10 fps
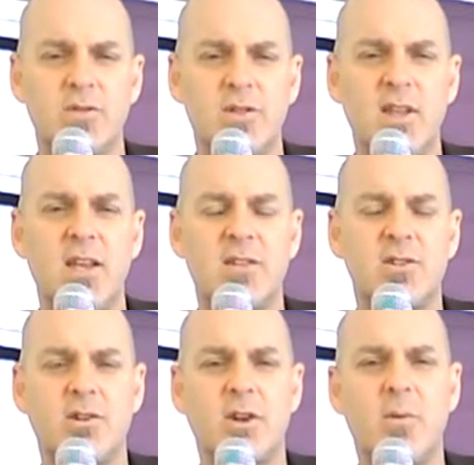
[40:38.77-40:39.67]
those
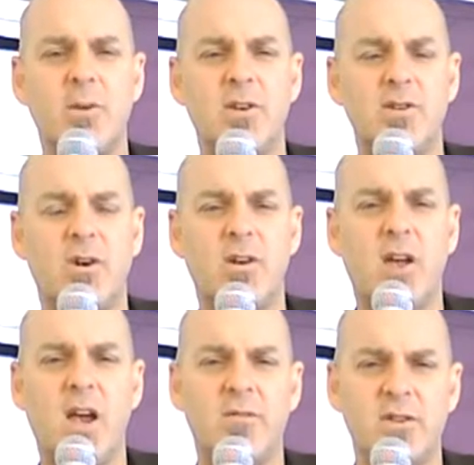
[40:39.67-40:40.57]
things that are coming
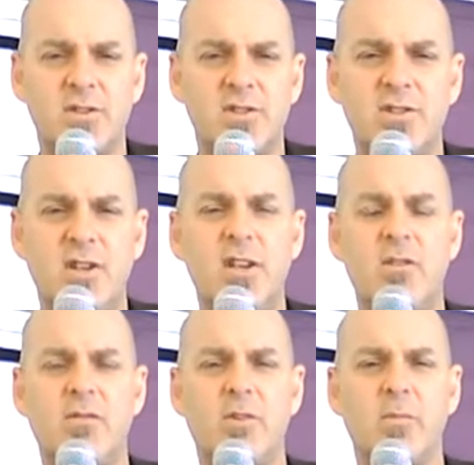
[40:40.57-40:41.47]
into our life to
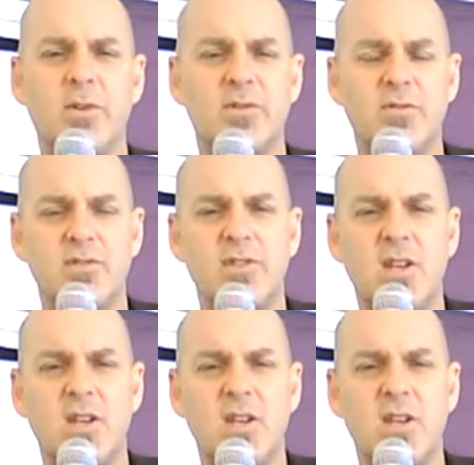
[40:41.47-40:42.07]
steal from us,